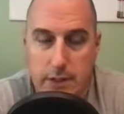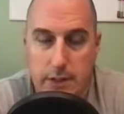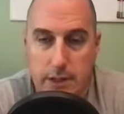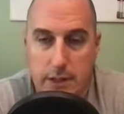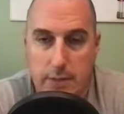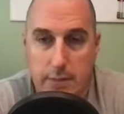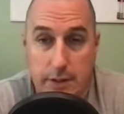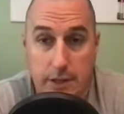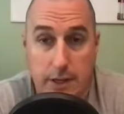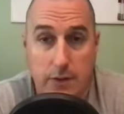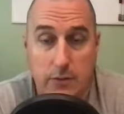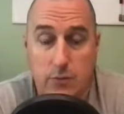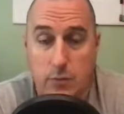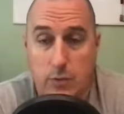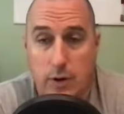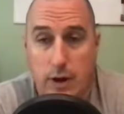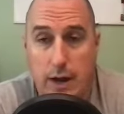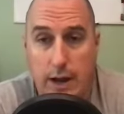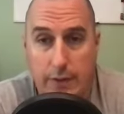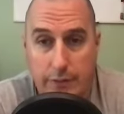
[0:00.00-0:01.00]
because
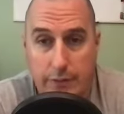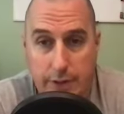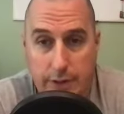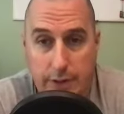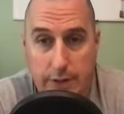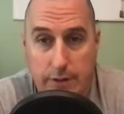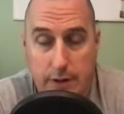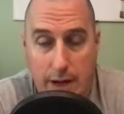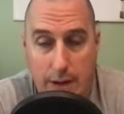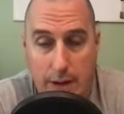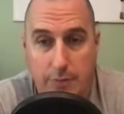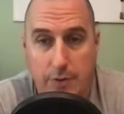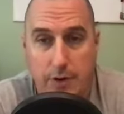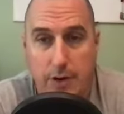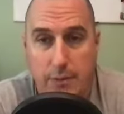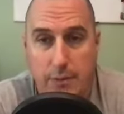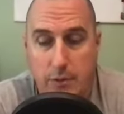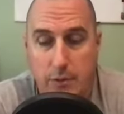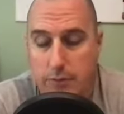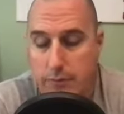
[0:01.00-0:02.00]
we're out there
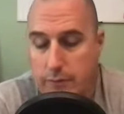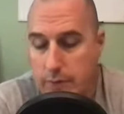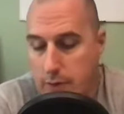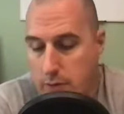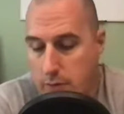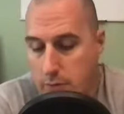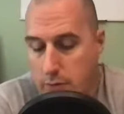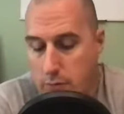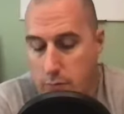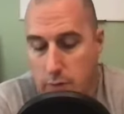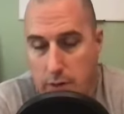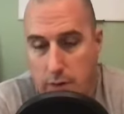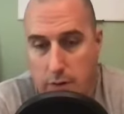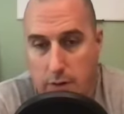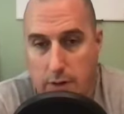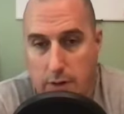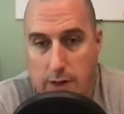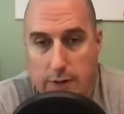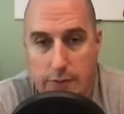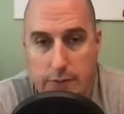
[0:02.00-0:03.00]
operating motor vehicles, we
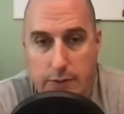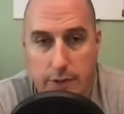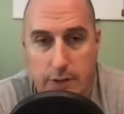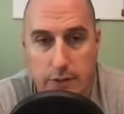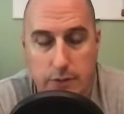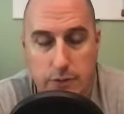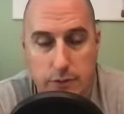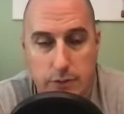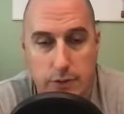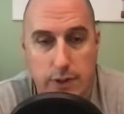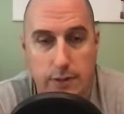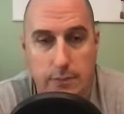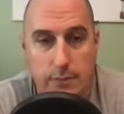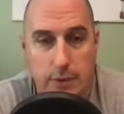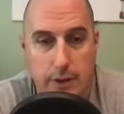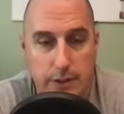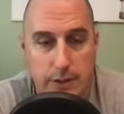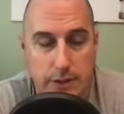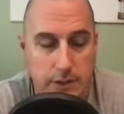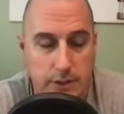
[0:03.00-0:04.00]
are out there treating
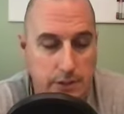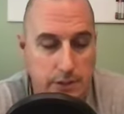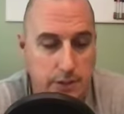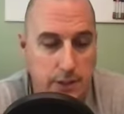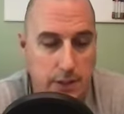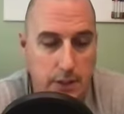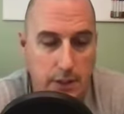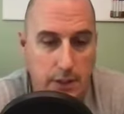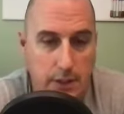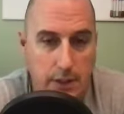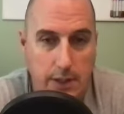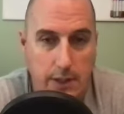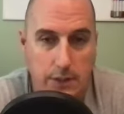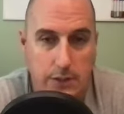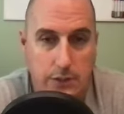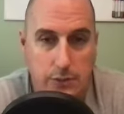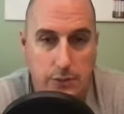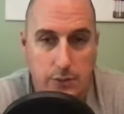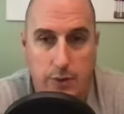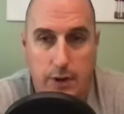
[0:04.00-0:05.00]
patients,
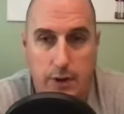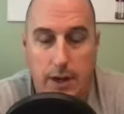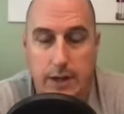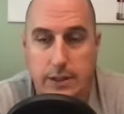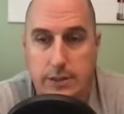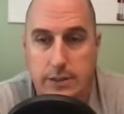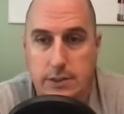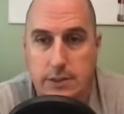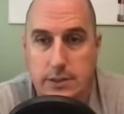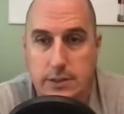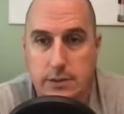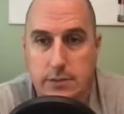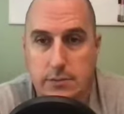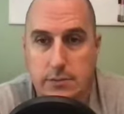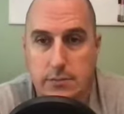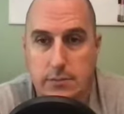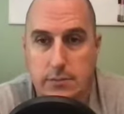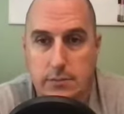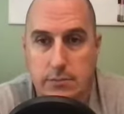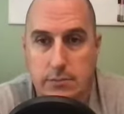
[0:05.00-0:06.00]
to write
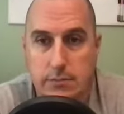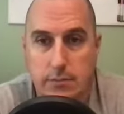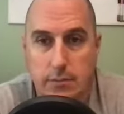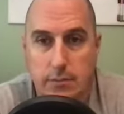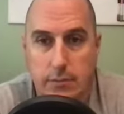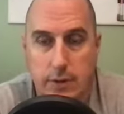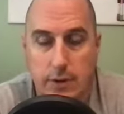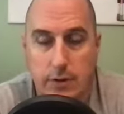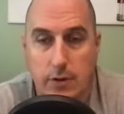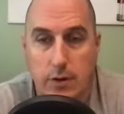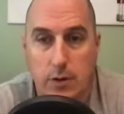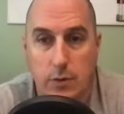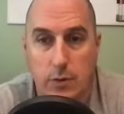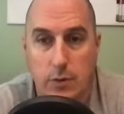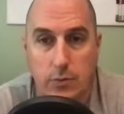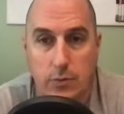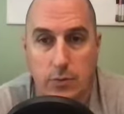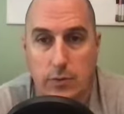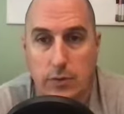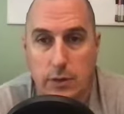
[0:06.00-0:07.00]
their
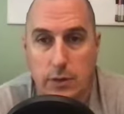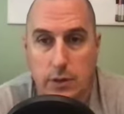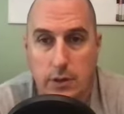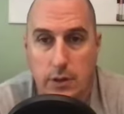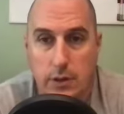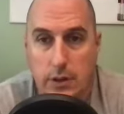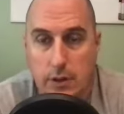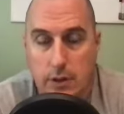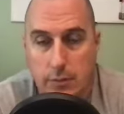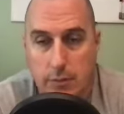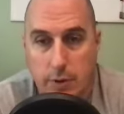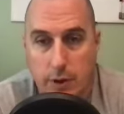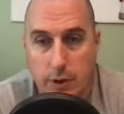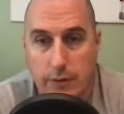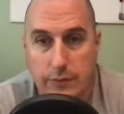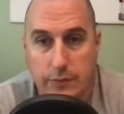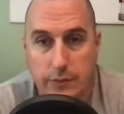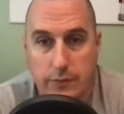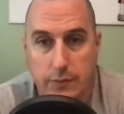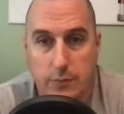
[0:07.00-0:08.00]
own
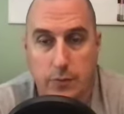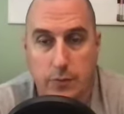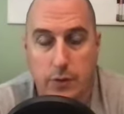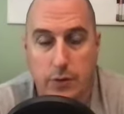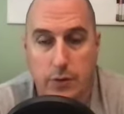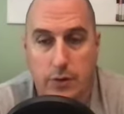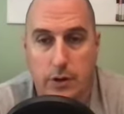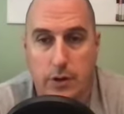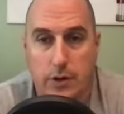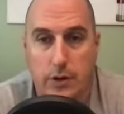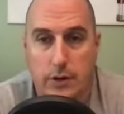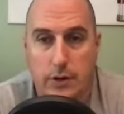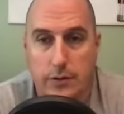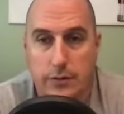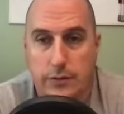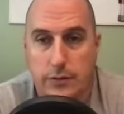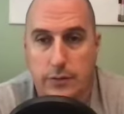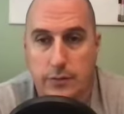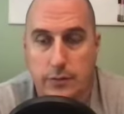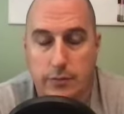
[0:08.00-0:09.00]
policies and
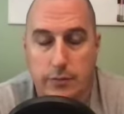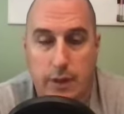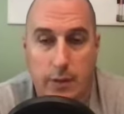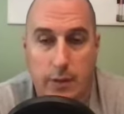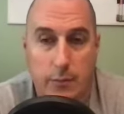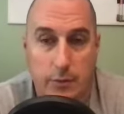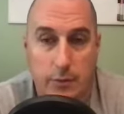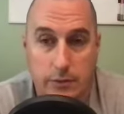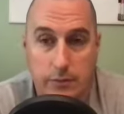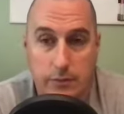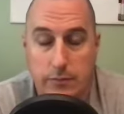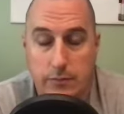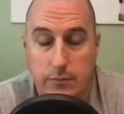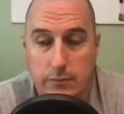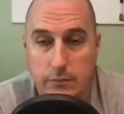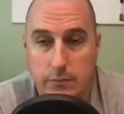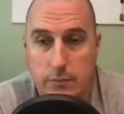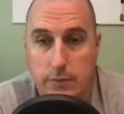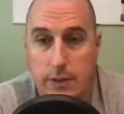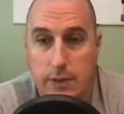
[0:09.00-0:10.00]
protocols that would
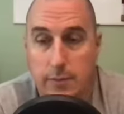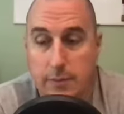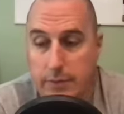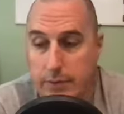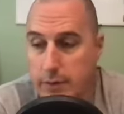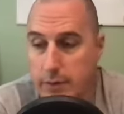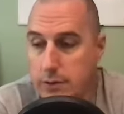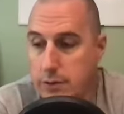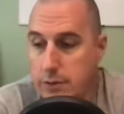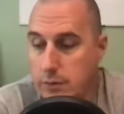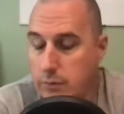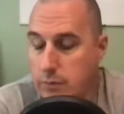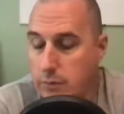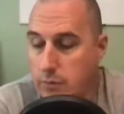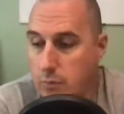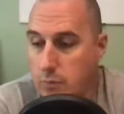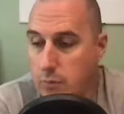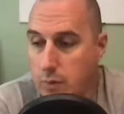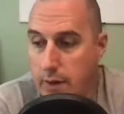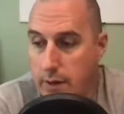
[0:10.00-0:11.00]
limit this use
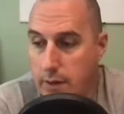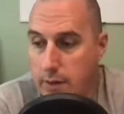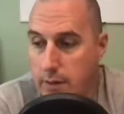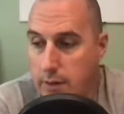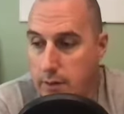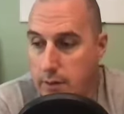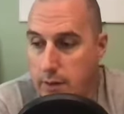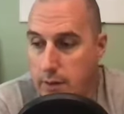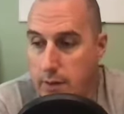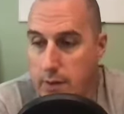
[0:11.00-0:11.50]
as well.